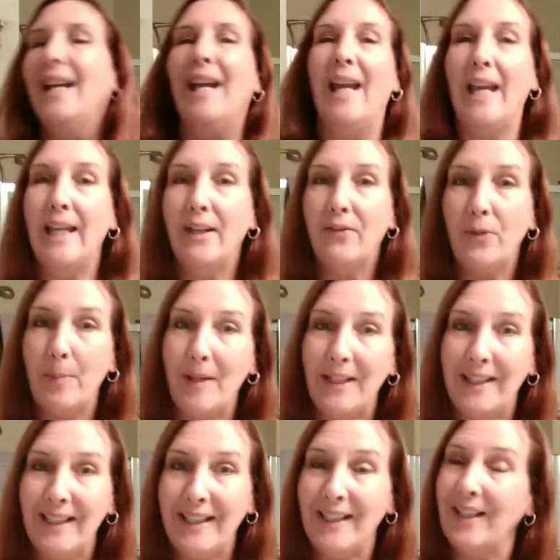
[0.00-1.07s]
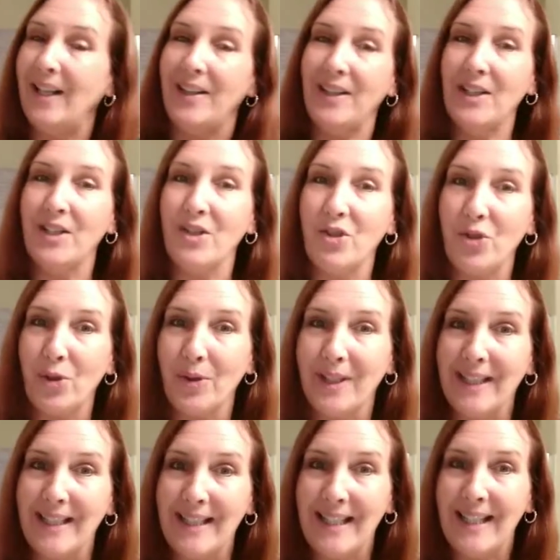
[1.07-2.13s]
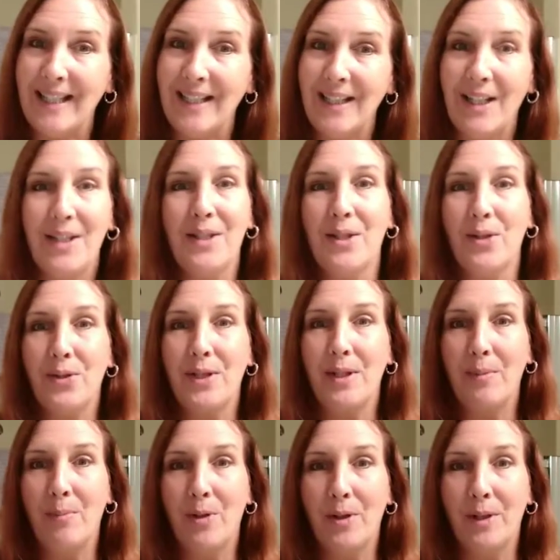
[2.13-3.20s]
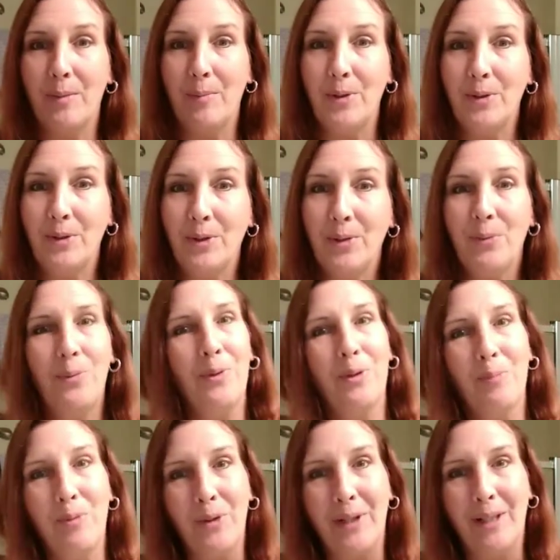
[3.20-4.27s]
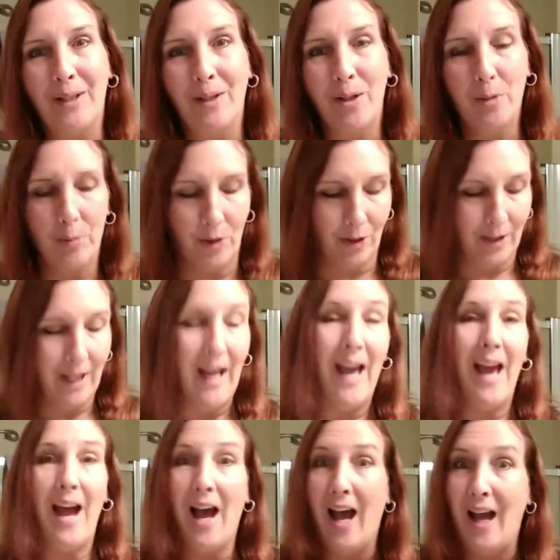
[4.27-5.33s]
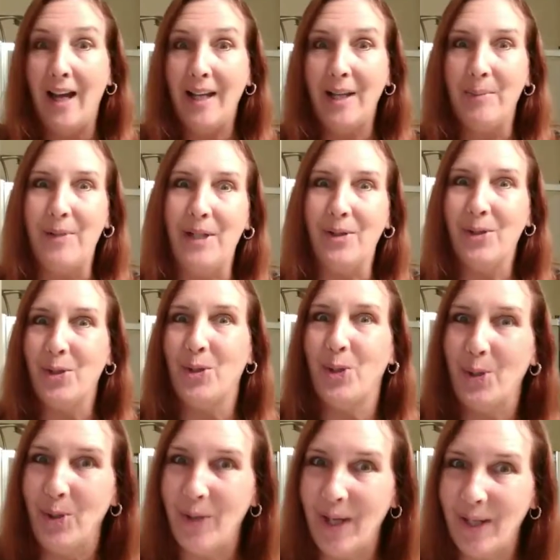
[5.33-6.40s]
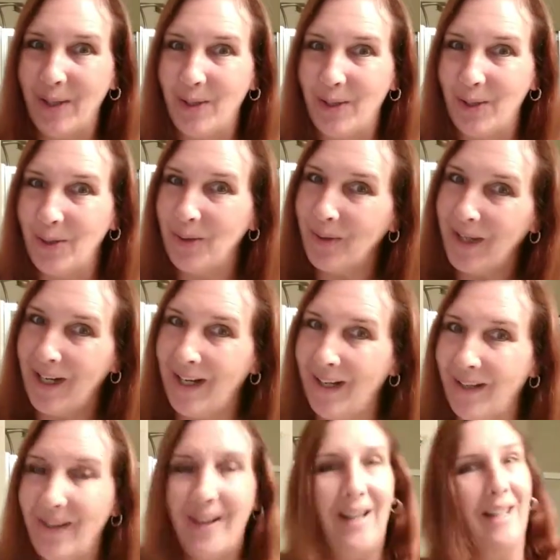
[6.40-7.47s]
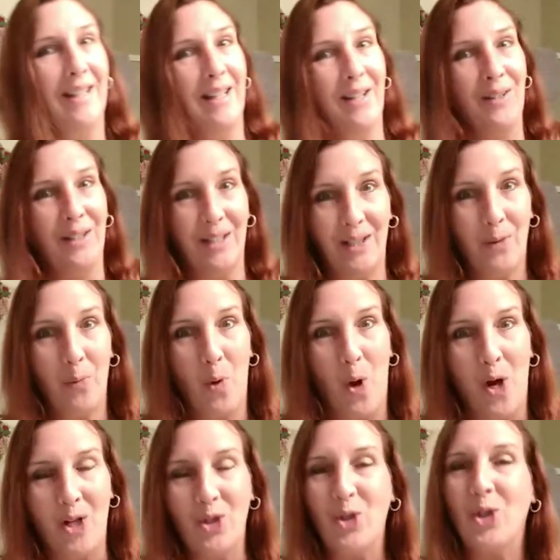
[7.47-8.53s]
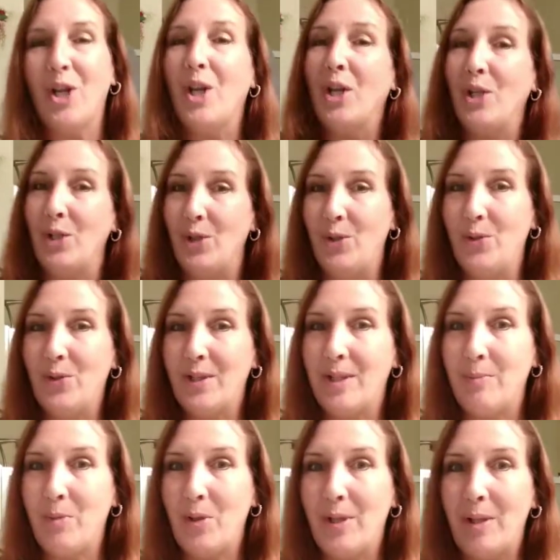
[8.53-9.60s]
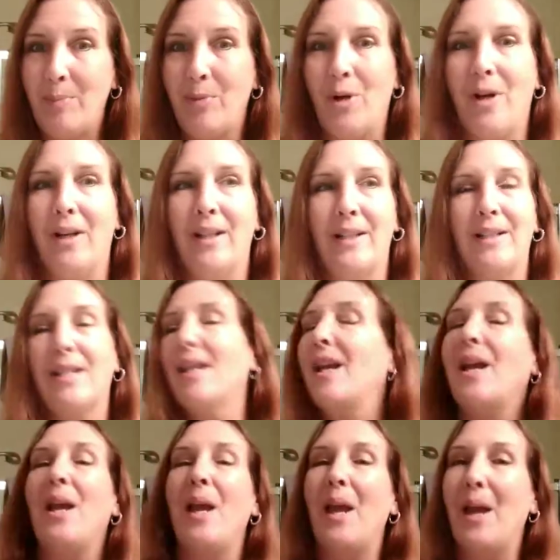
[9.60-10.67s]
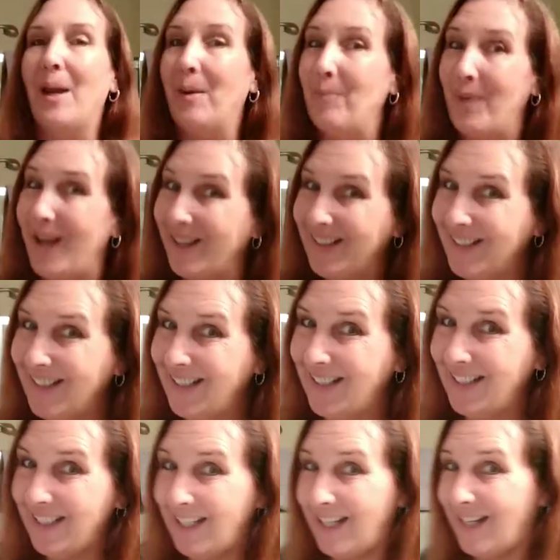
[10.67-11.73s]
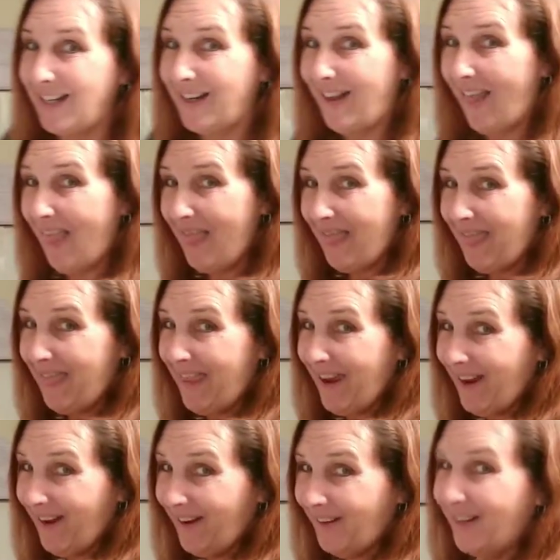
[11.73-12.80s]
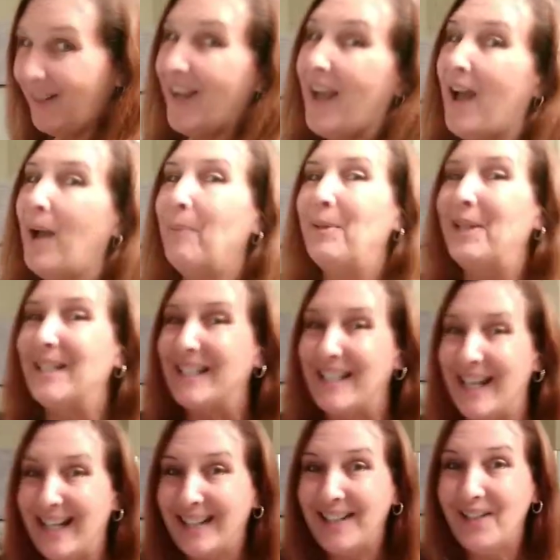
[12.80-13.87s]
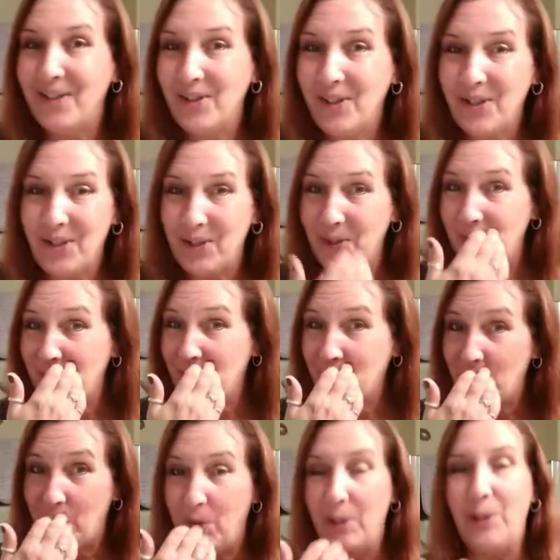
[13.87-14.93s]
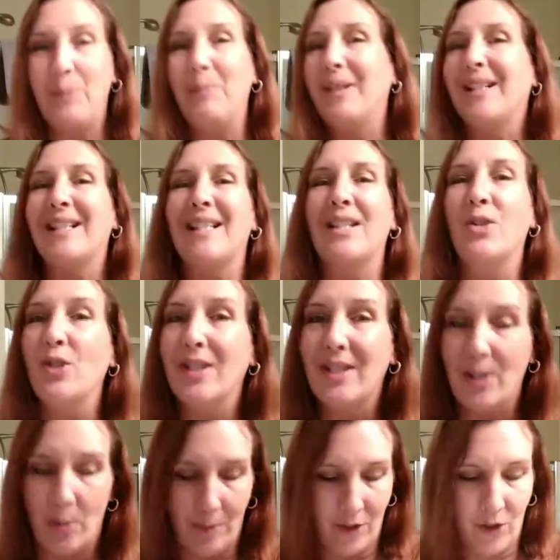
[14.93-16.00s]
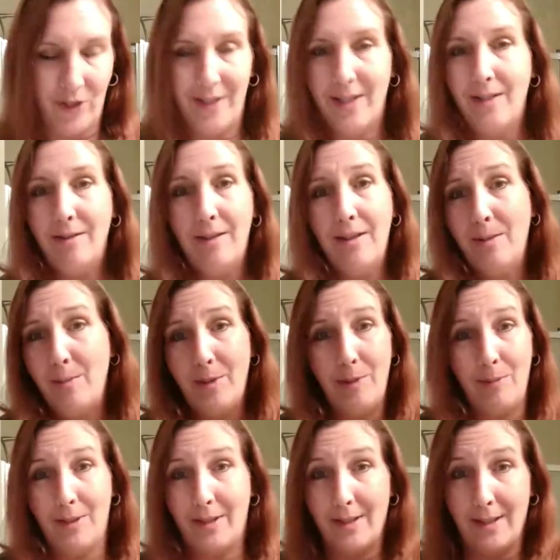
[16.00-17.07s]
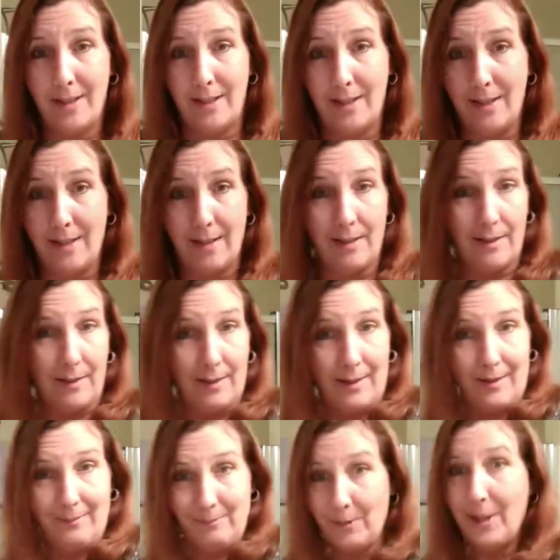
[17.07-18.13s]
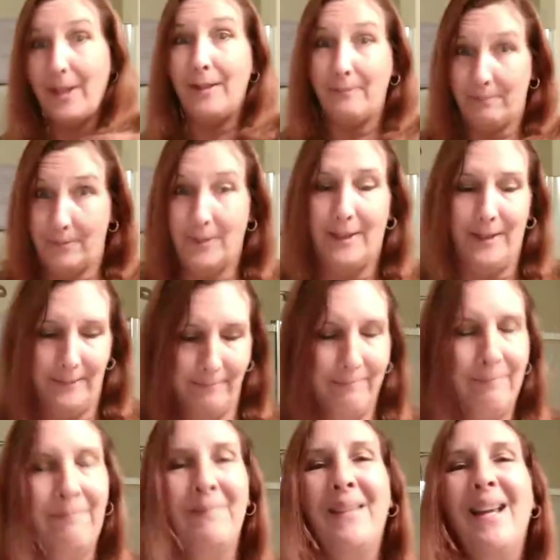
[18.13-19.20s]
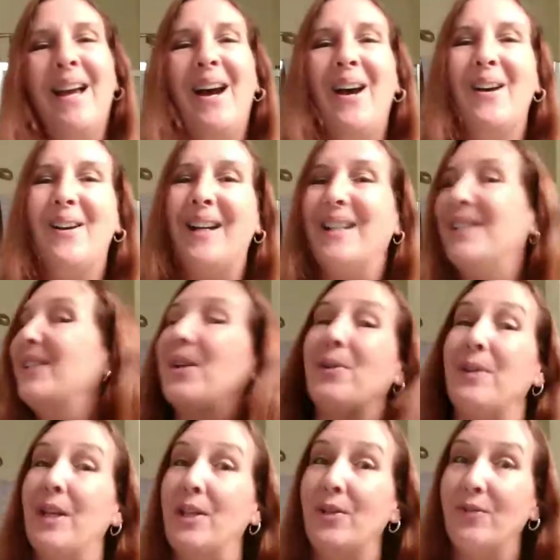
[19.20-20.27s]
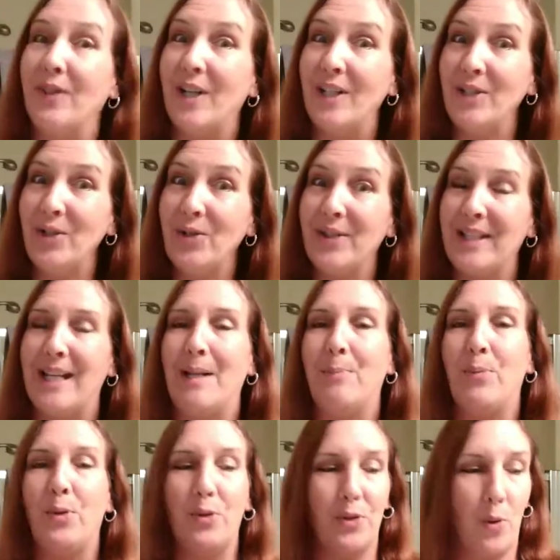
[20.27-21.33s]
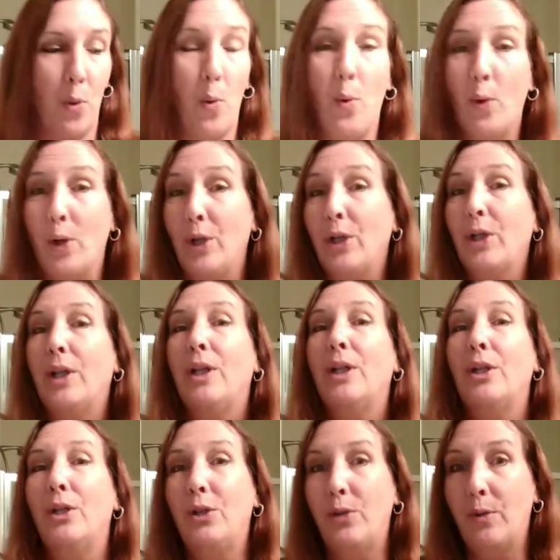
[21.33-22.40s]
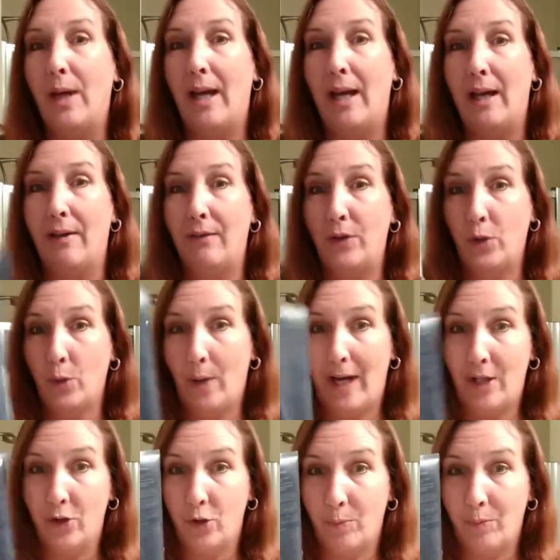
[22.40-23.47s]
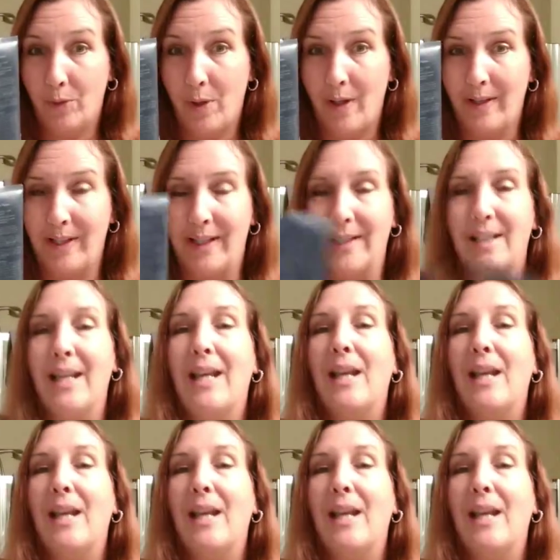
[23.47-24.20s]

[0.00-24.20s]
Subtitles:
Hey everybody, this is Shirley Zinn, Associate Market Builder with Monat Global. I am here to show you how to do your hair and how to get it washed using Monat products, and I'm not going to get in there. I'm going to stand here and just do this for you because it's just so much easier and nobody wants to see this in there, right? Right. All right, so now you've gotten your samples or you have your actual products.